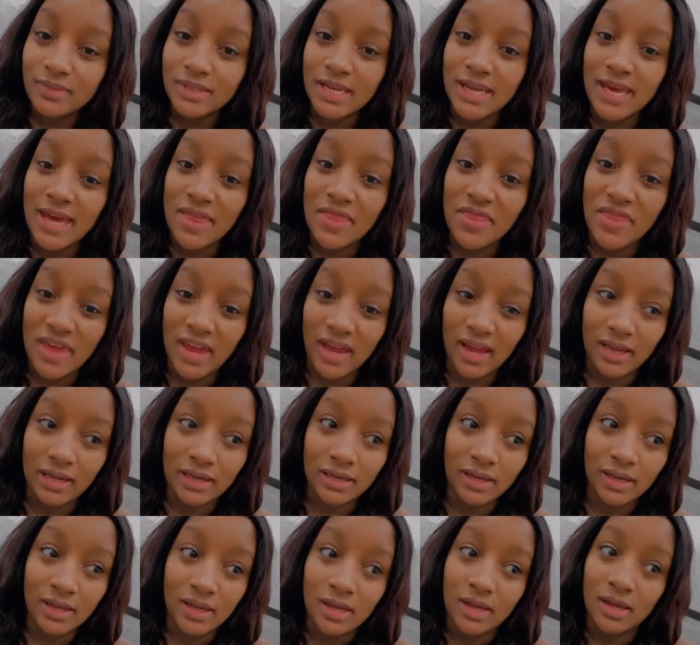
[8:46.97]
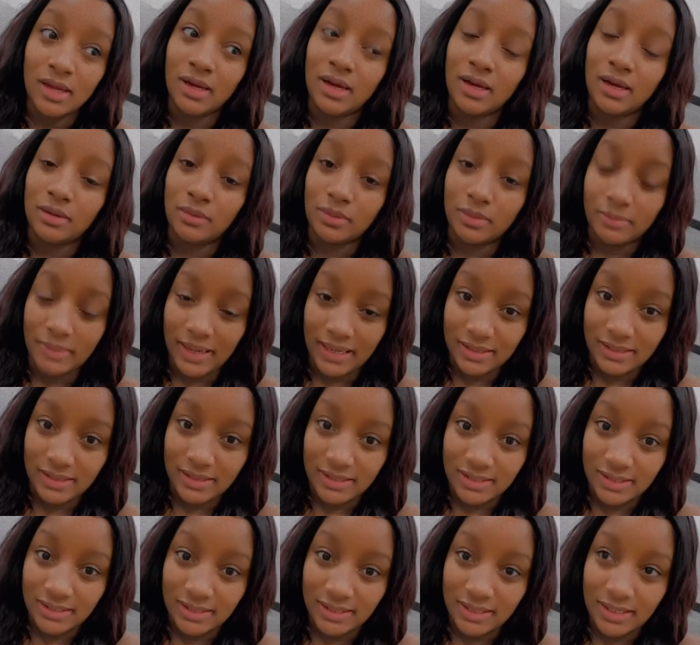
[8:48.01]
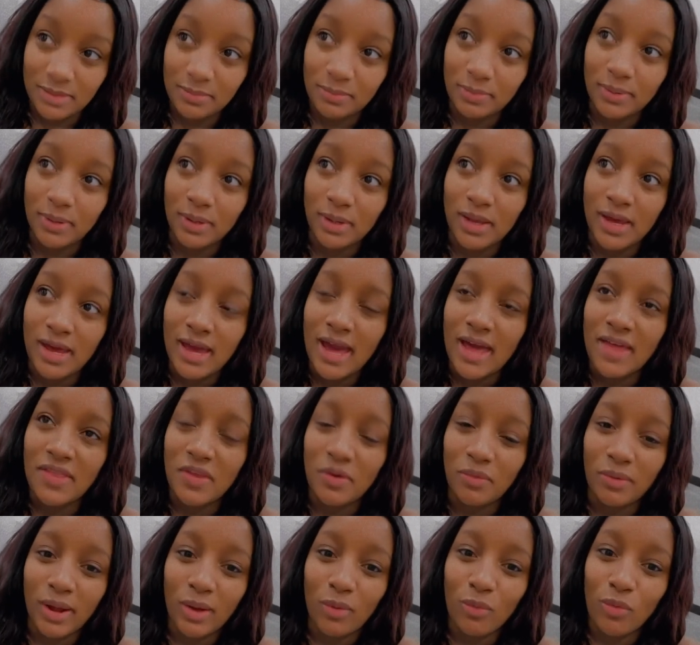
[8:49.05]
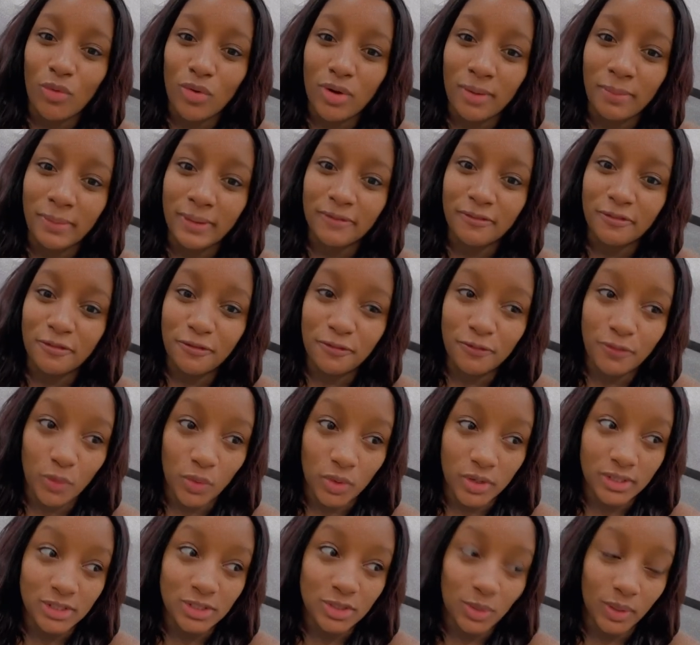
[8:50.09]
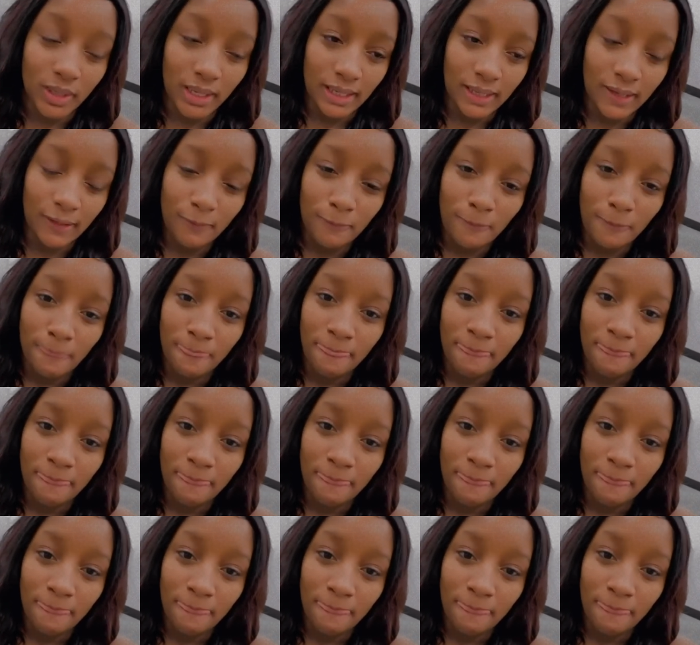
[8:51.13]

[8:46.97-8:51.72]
And then I went back to sleep. And then when I woke up at 4:20...